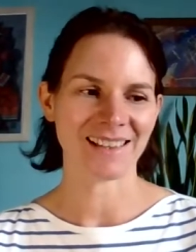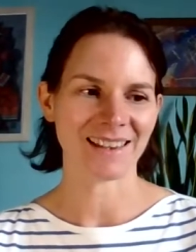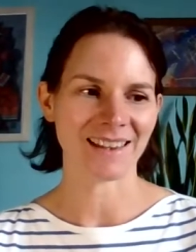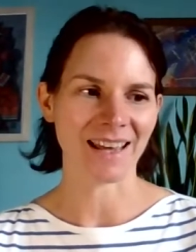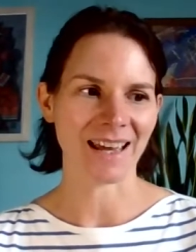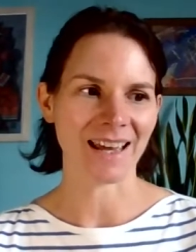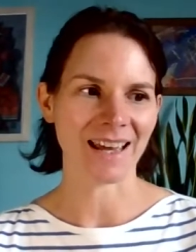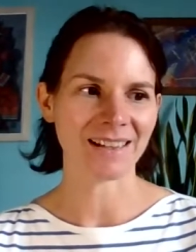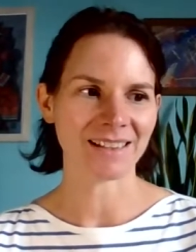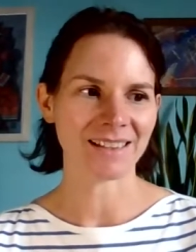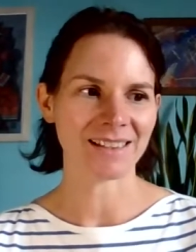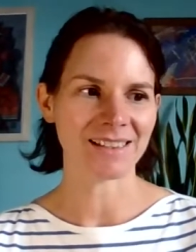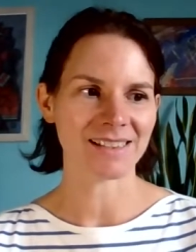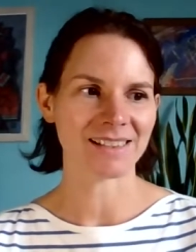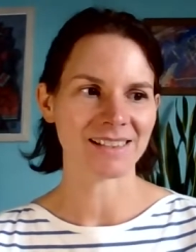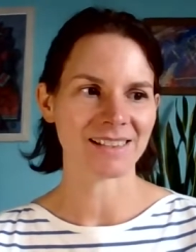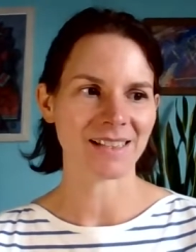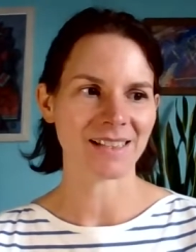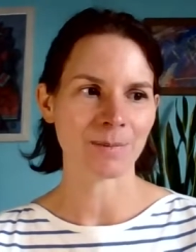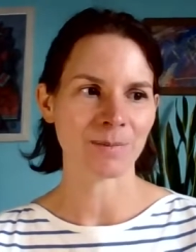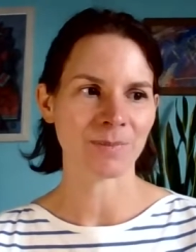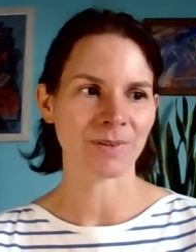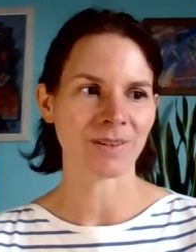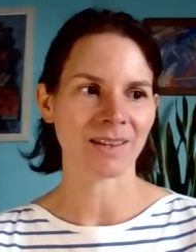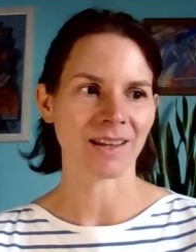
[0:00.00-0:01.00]
That is
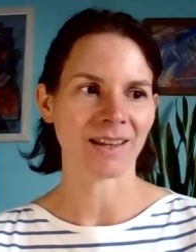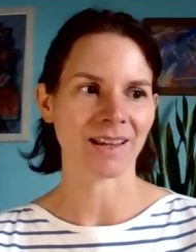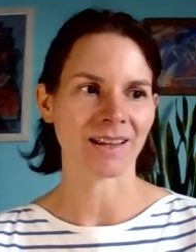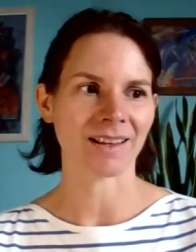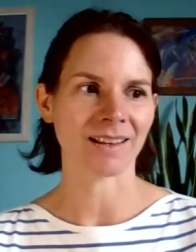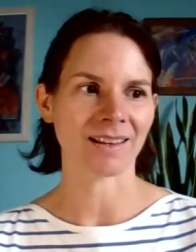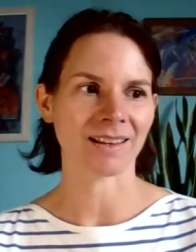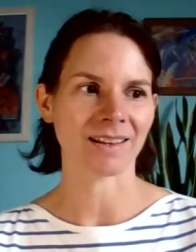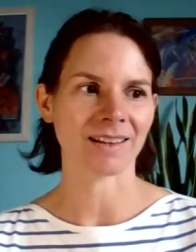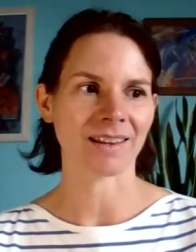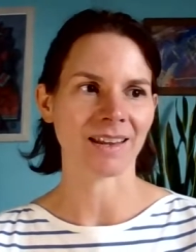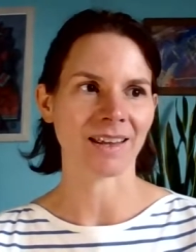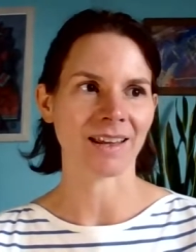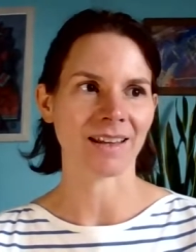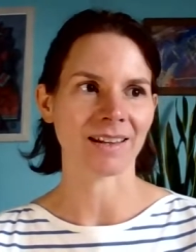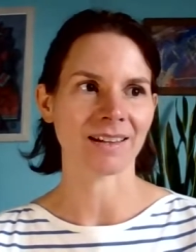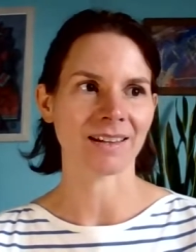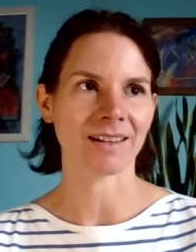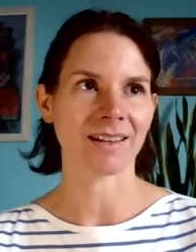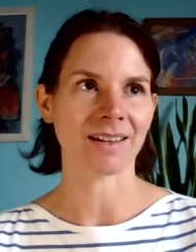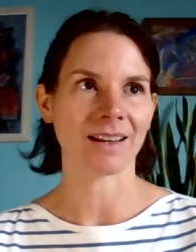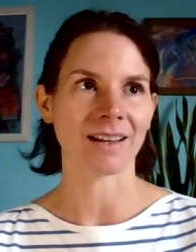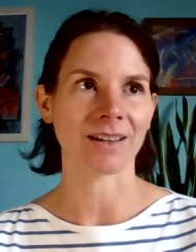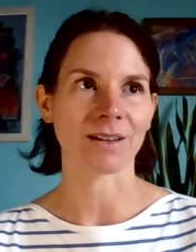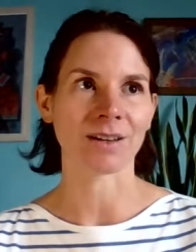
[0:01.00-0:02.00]
something that
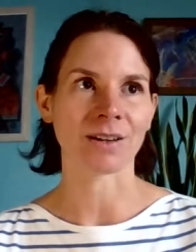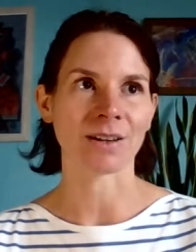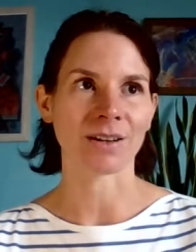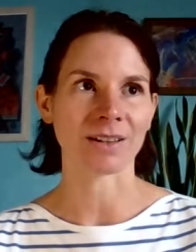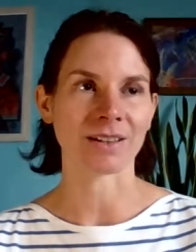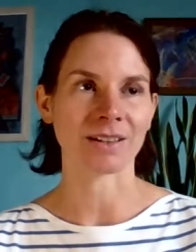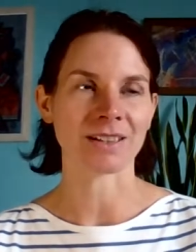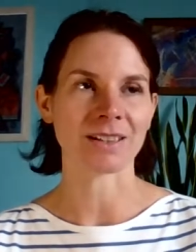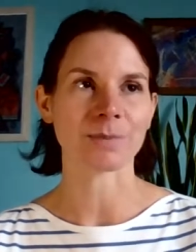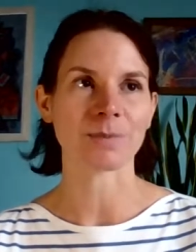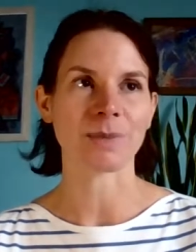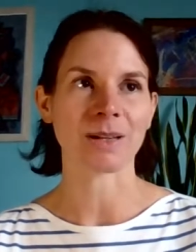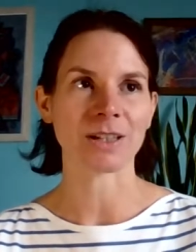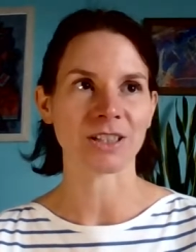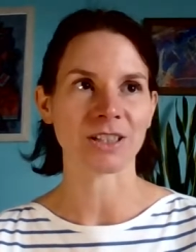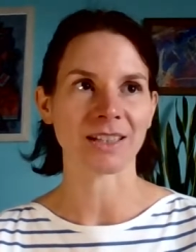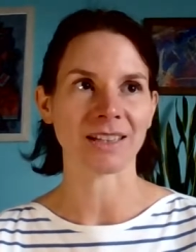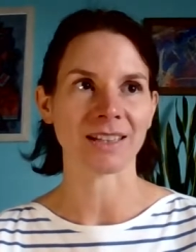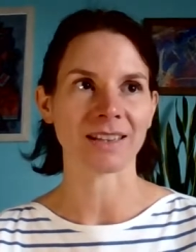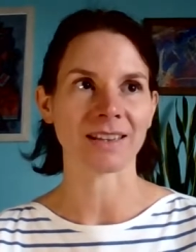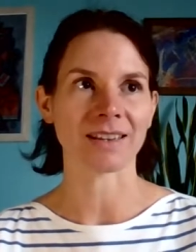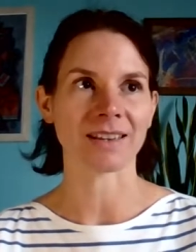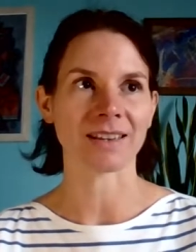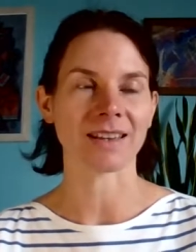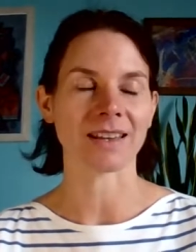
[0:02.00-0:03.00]
I learned,
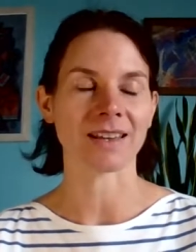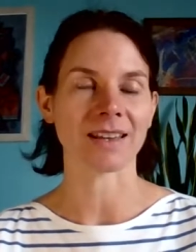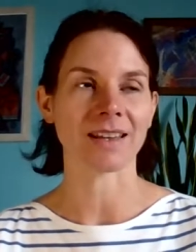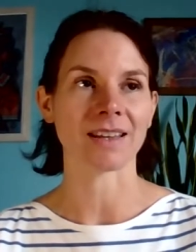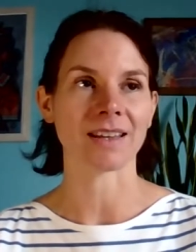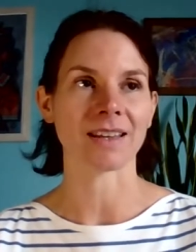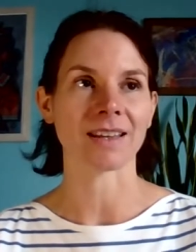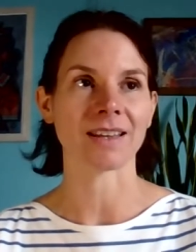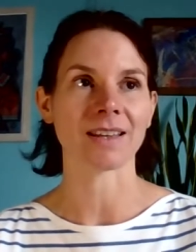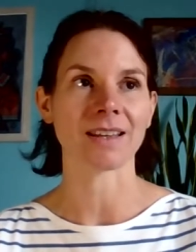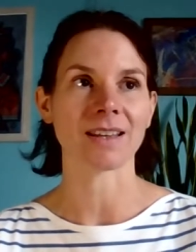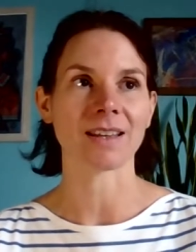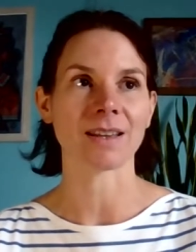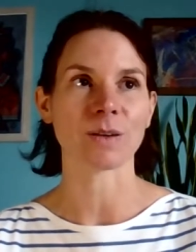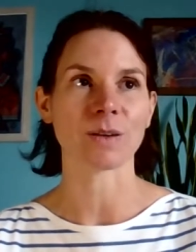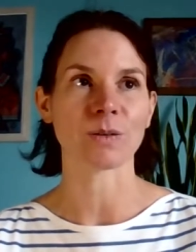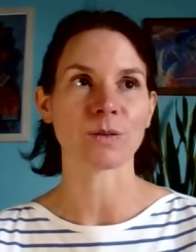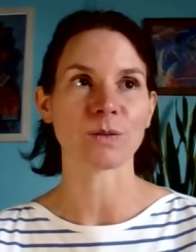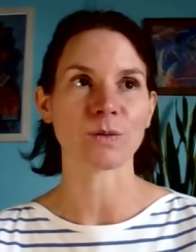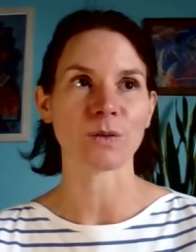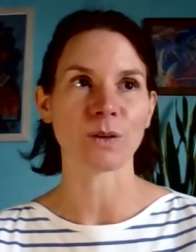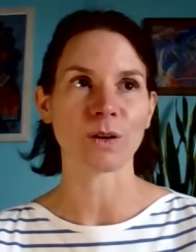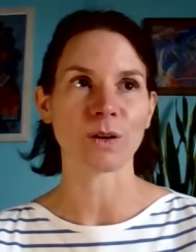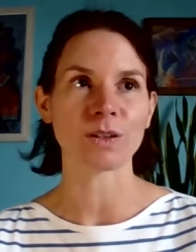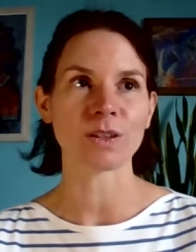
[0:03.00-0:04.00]
especially in the
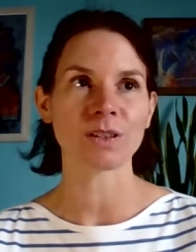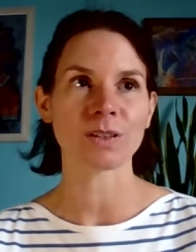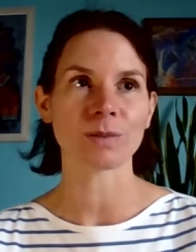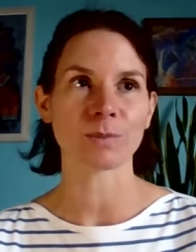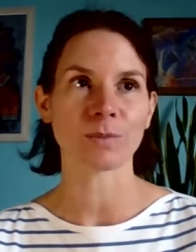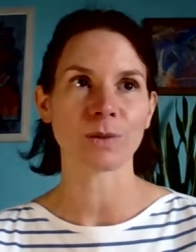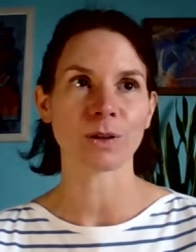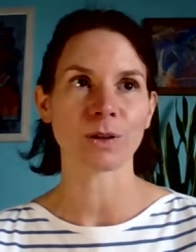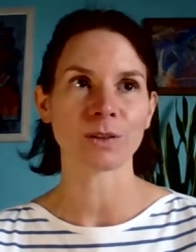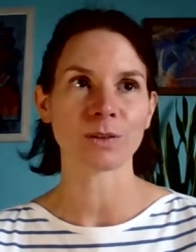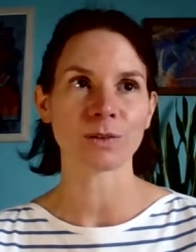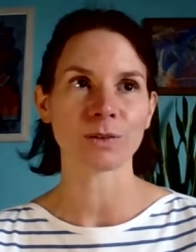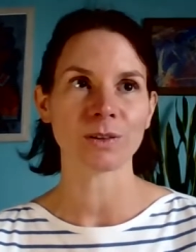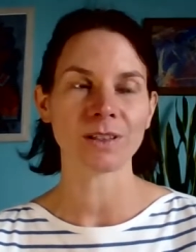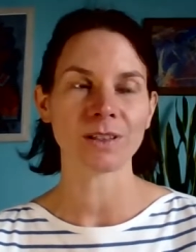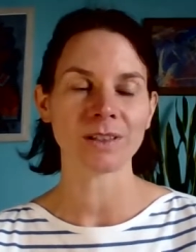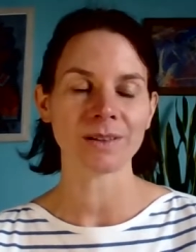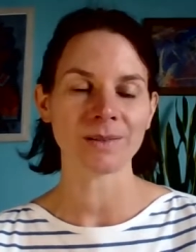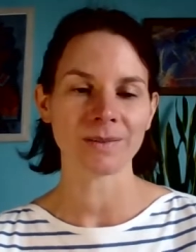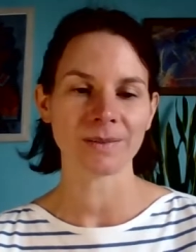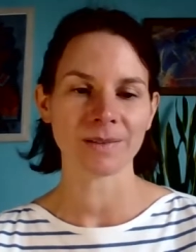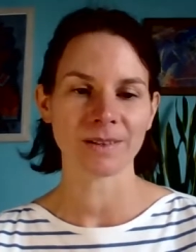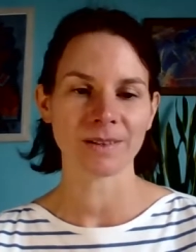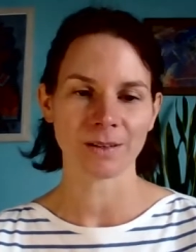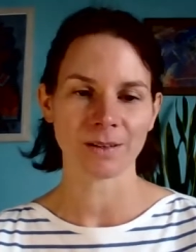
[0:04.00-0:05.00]
first module
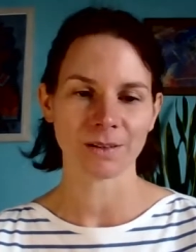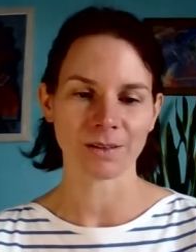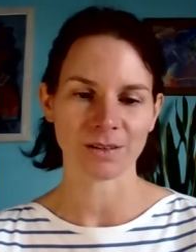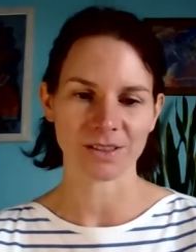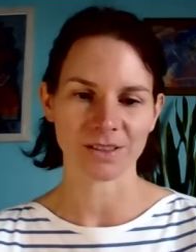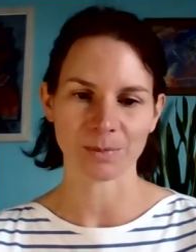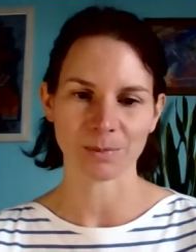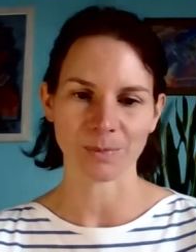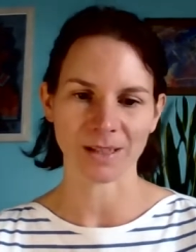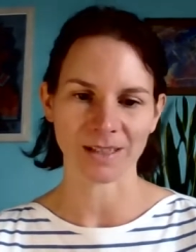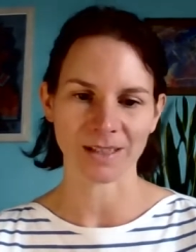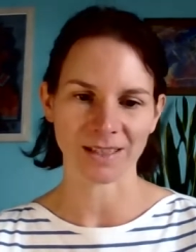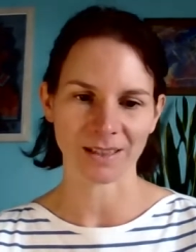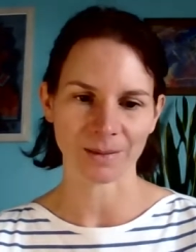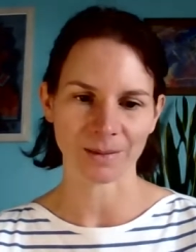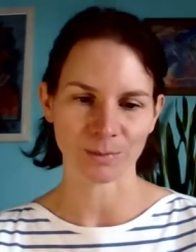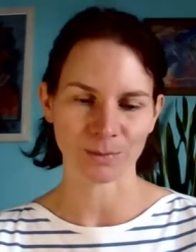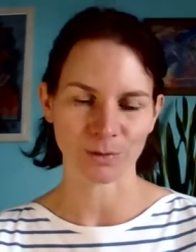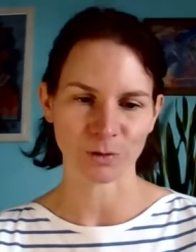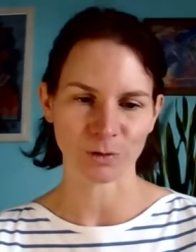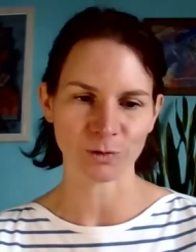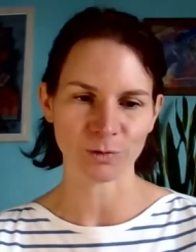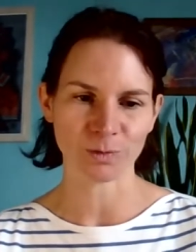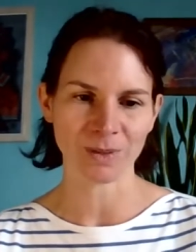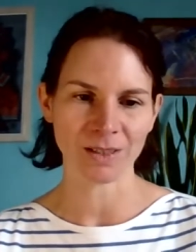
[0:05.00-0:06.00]
on somatic
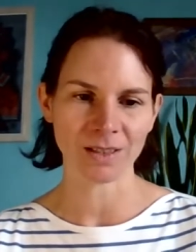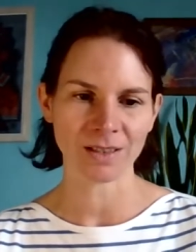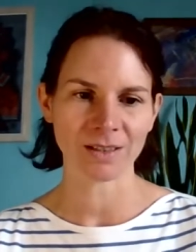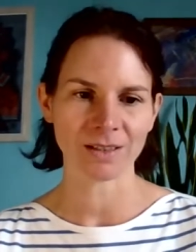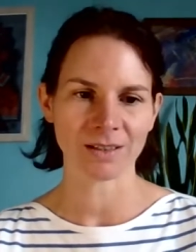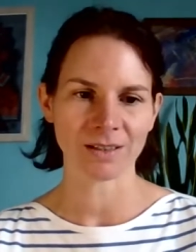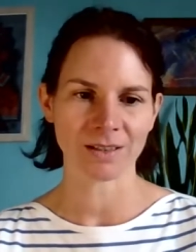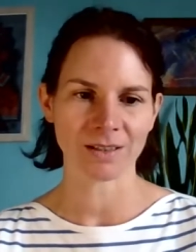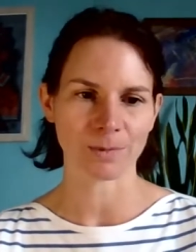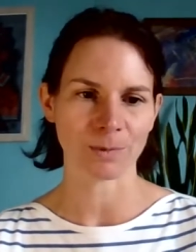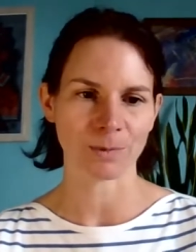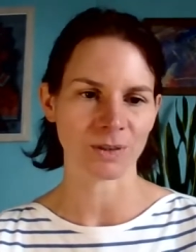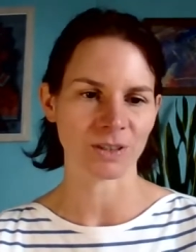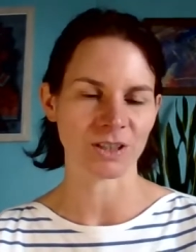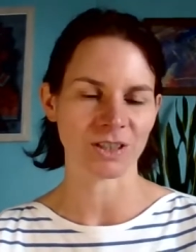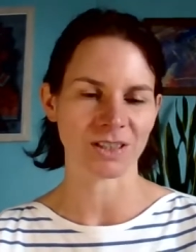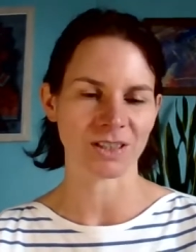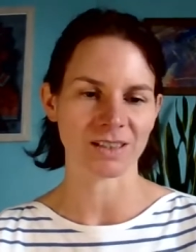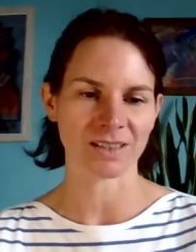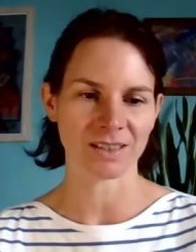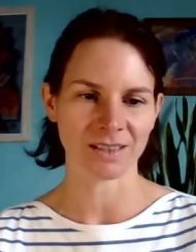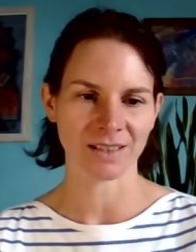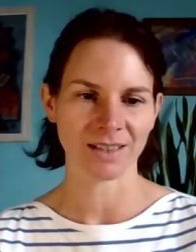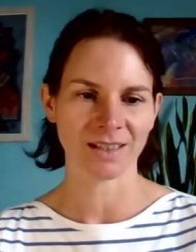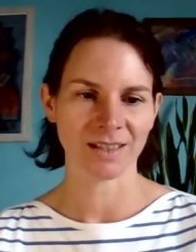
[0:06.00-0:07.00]
movement, which
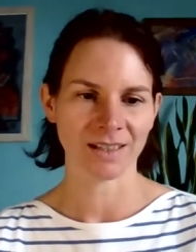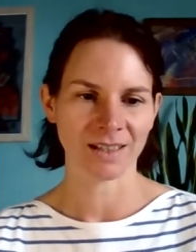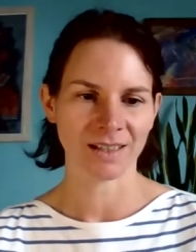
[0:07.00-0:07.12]
is